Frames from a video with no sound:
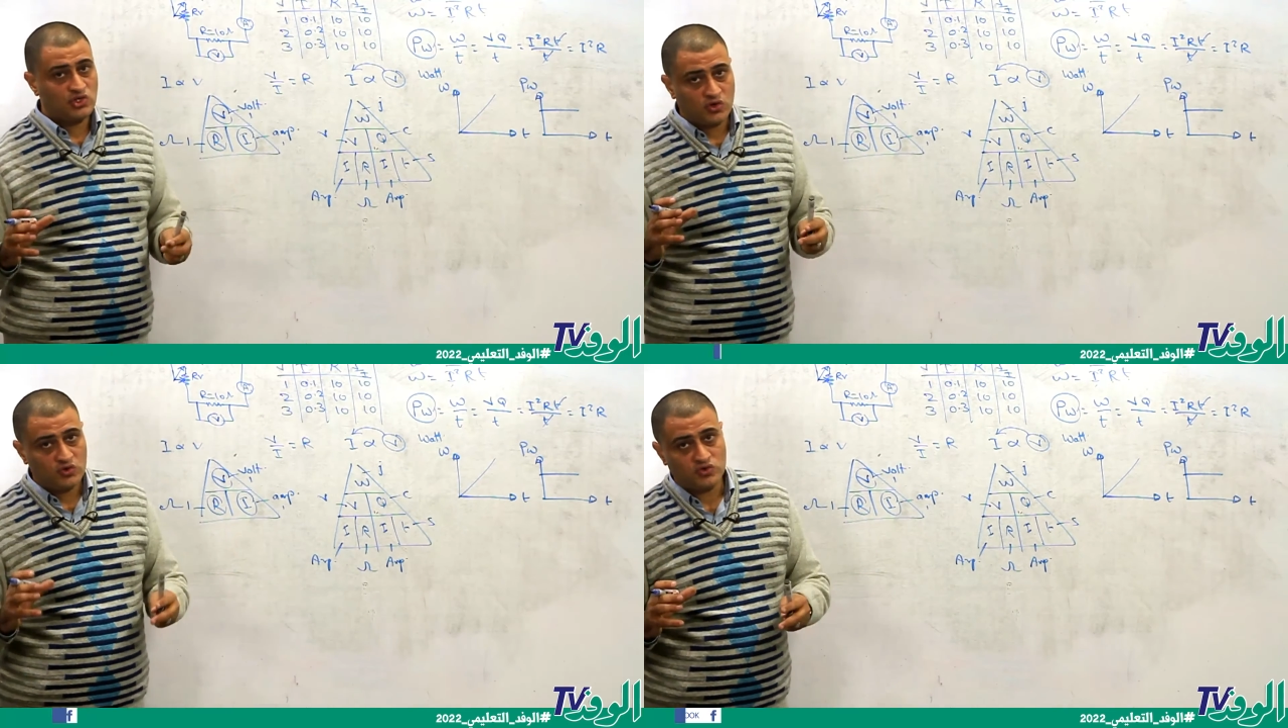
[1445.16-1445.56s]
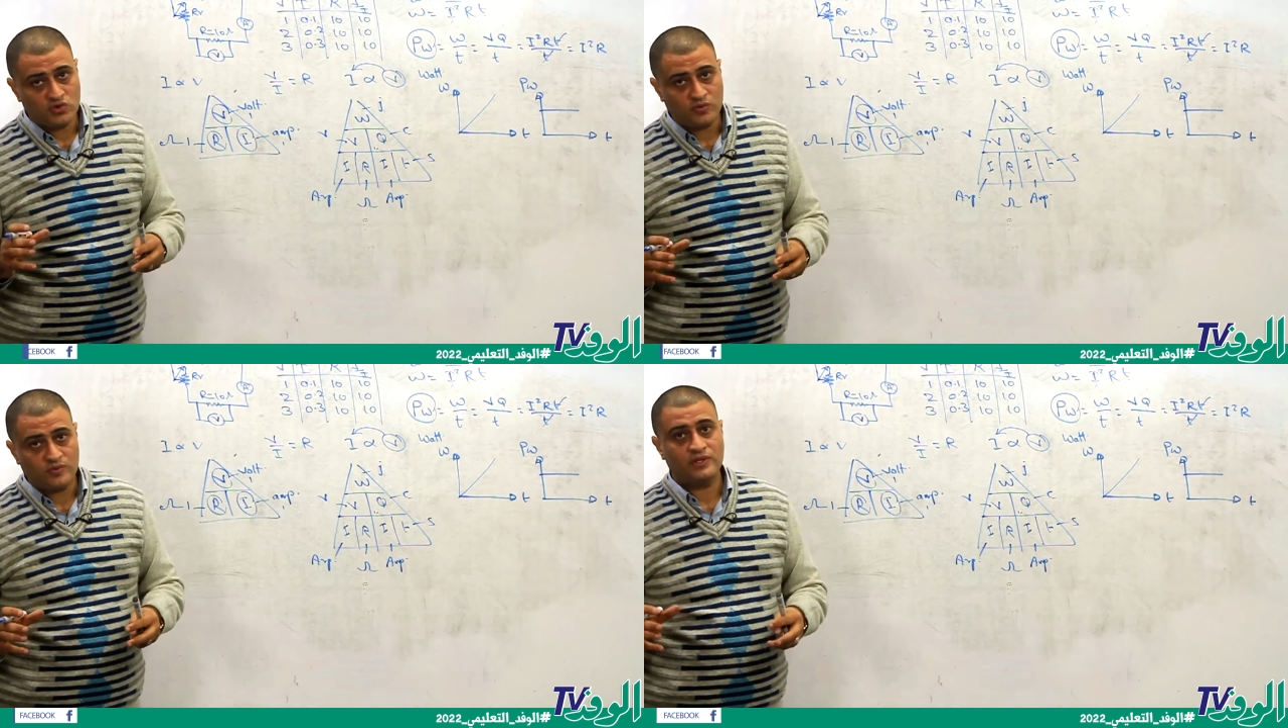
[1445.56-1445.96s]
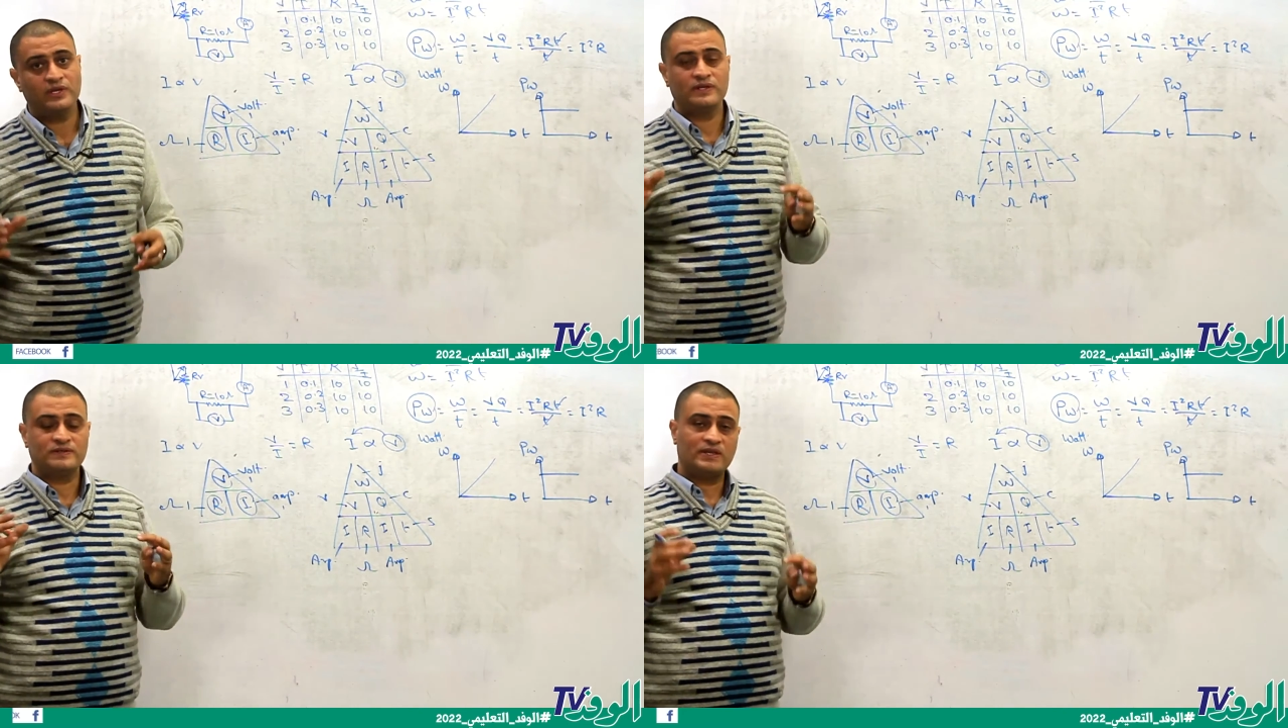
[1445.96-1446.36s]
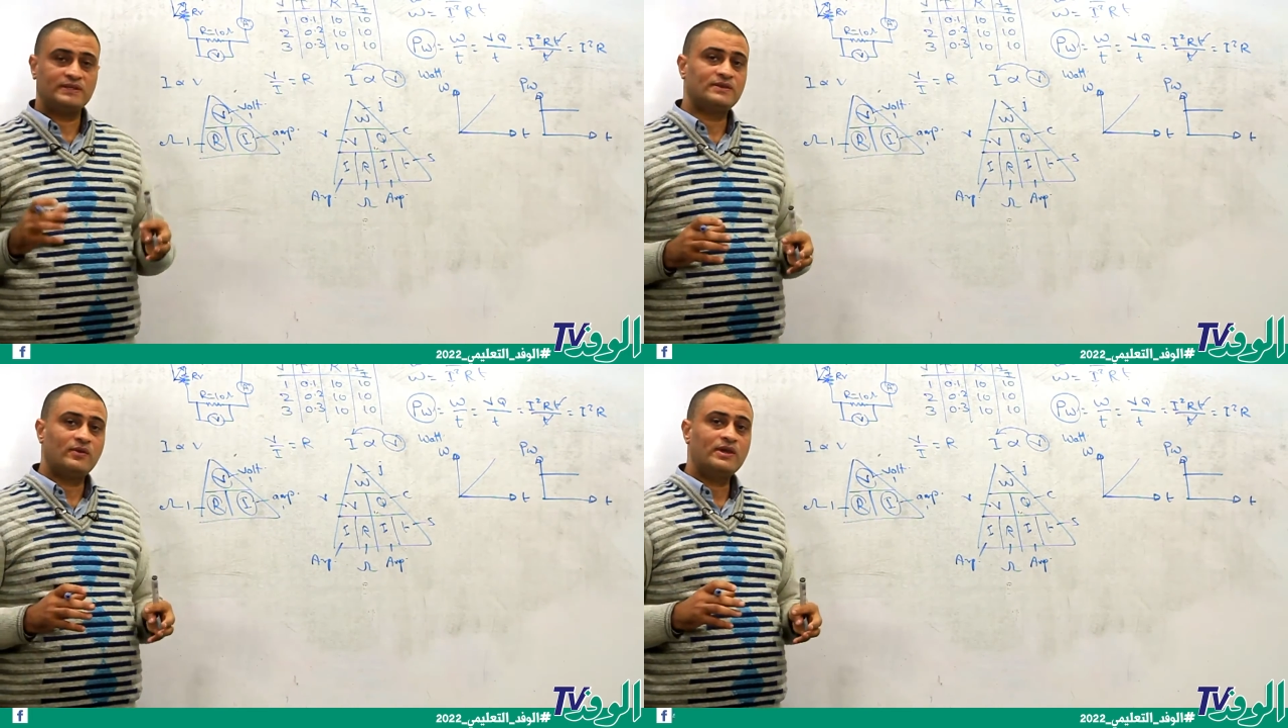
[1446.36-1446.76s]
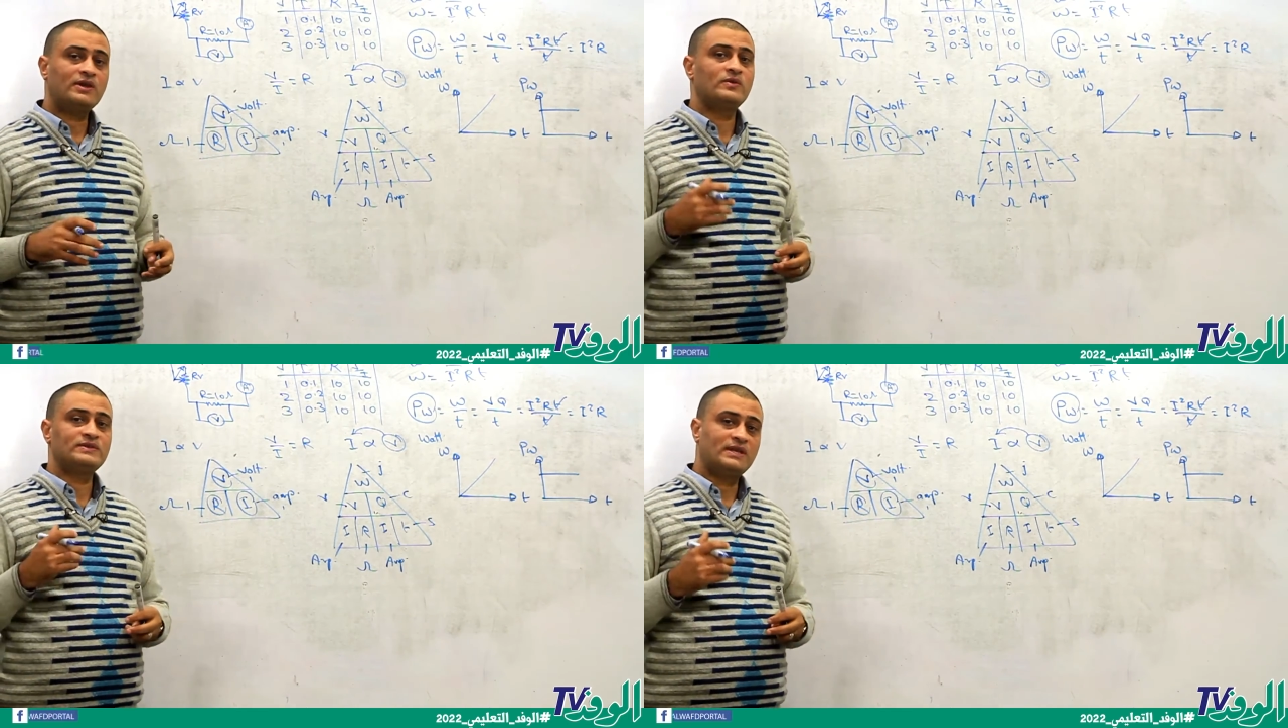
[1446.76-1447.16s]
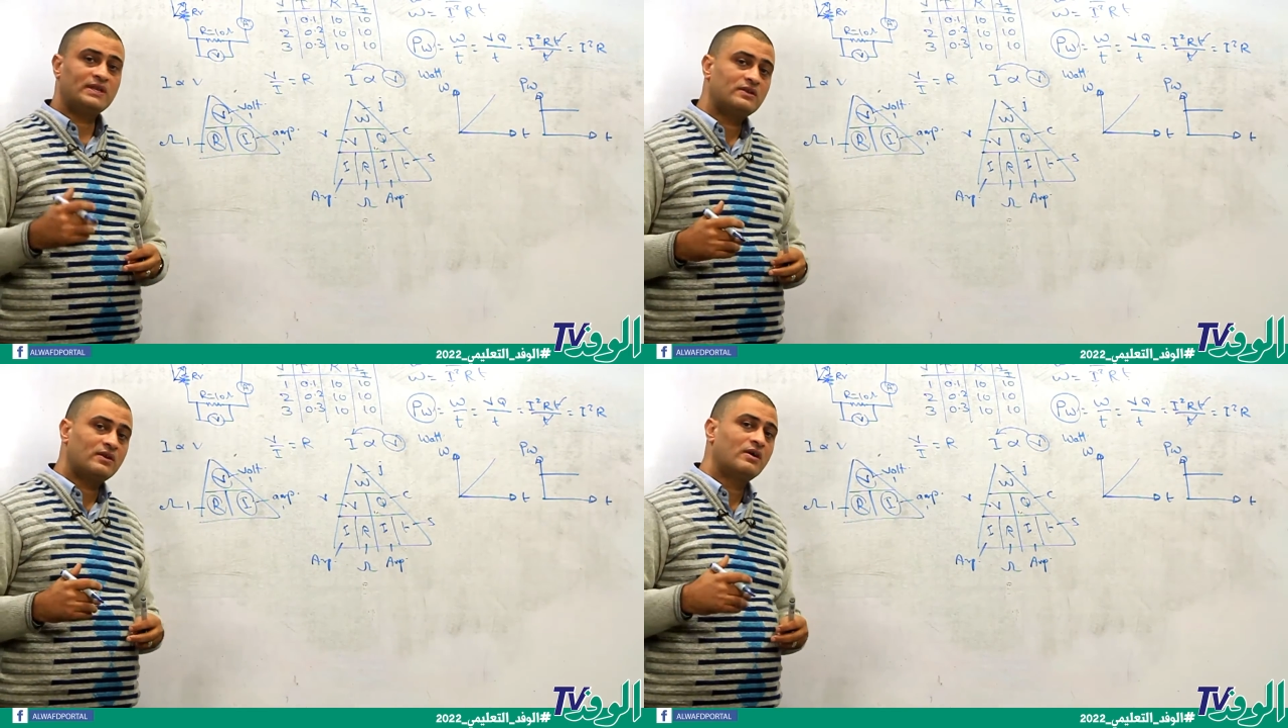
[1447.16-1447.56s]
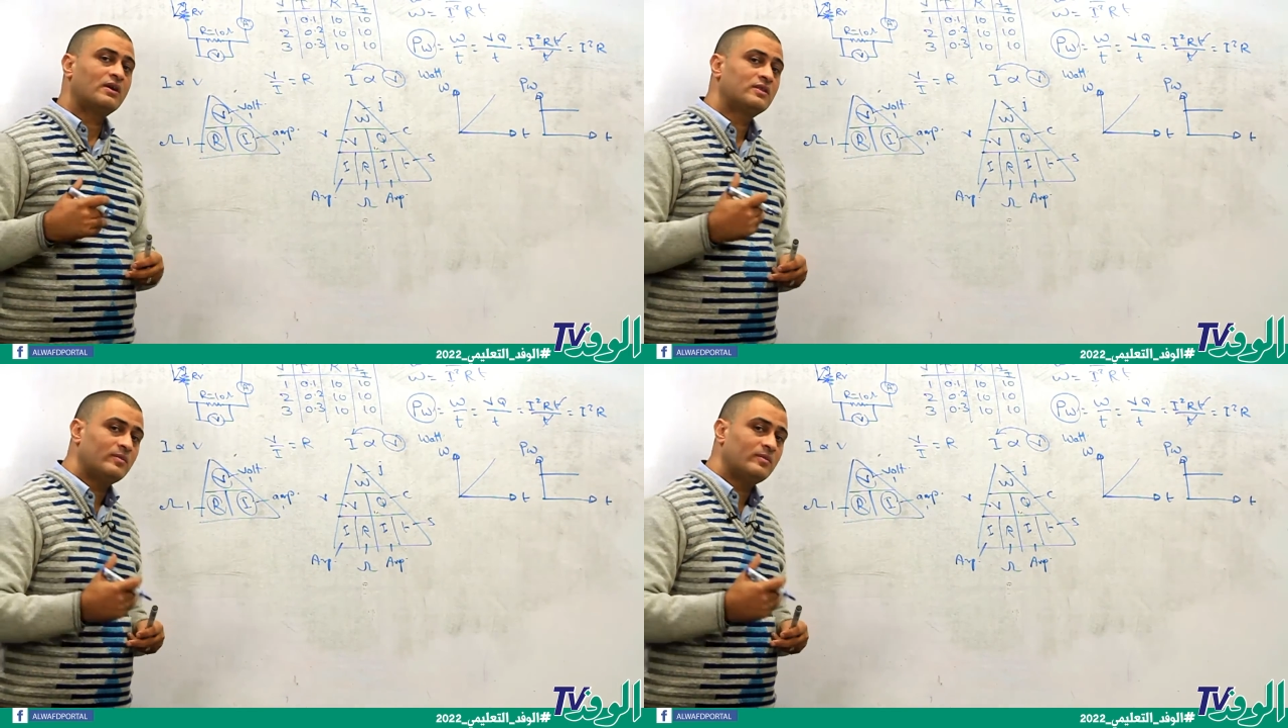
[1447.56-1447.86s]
consumed inside the wire when the electric current